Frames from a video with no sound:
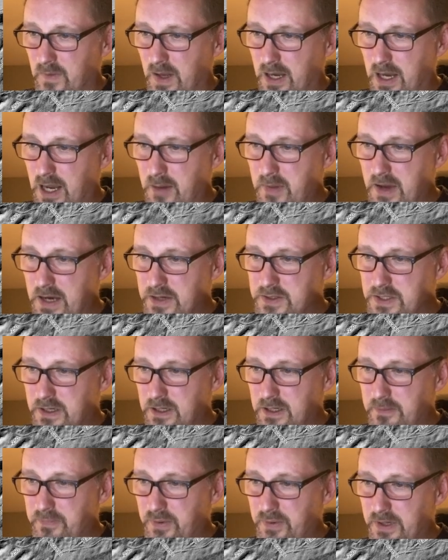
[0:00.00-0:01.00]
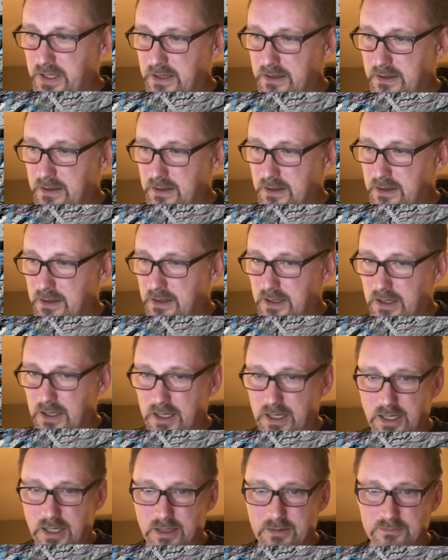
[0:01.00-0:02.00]
And I'm actually going to put it
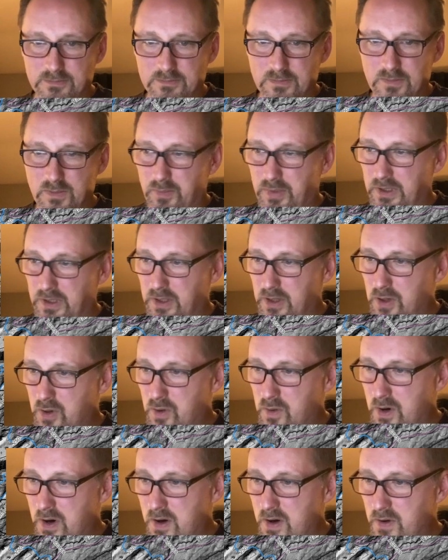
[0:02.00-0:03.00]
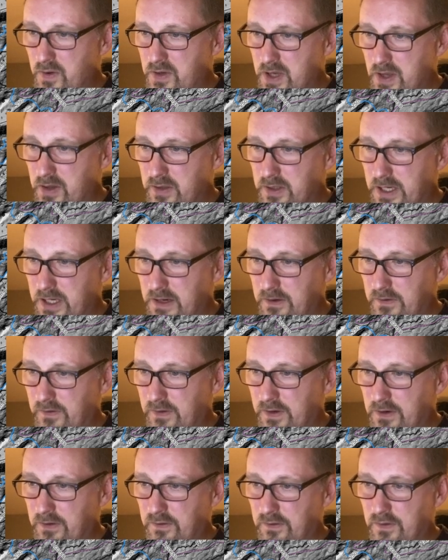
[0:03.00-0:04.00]
below all the other
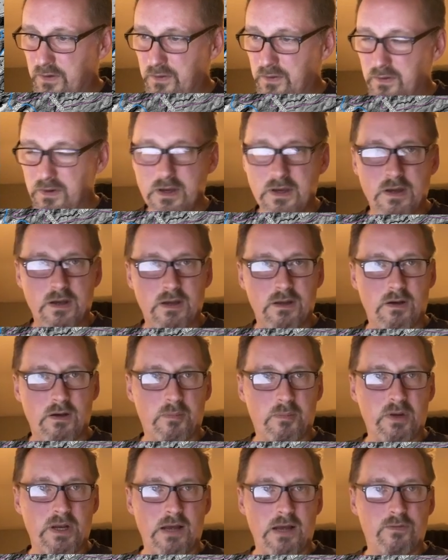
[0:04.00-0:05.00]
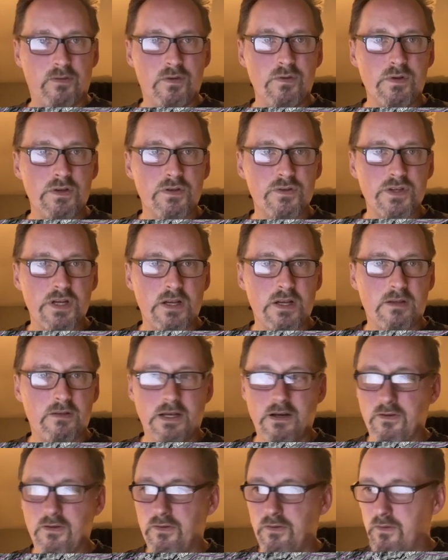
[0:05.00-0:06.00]
layers here too. Now I'm going to have 2 hill shading
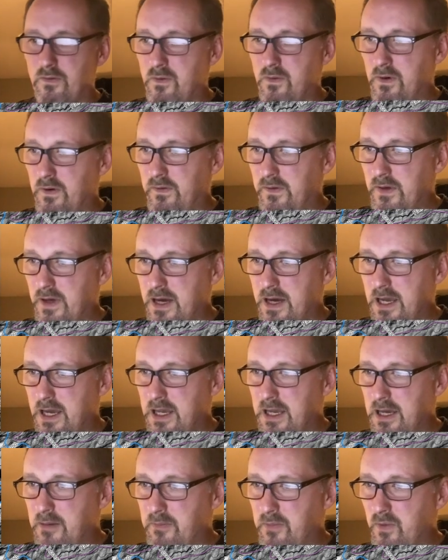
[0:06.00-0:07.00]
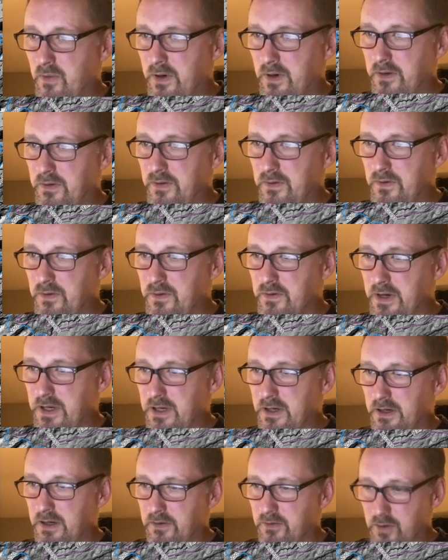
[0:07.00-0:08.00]
layers, so of course I am going to
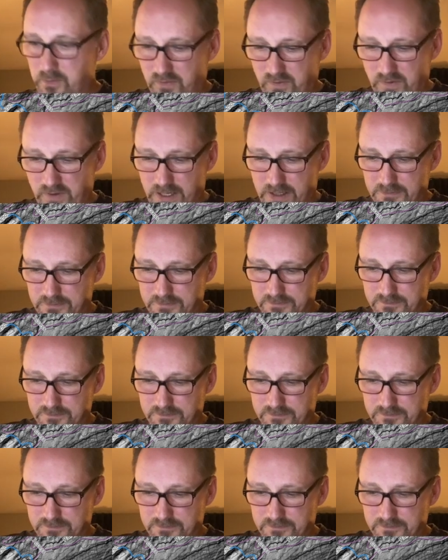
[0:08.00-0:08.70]
create a group for that.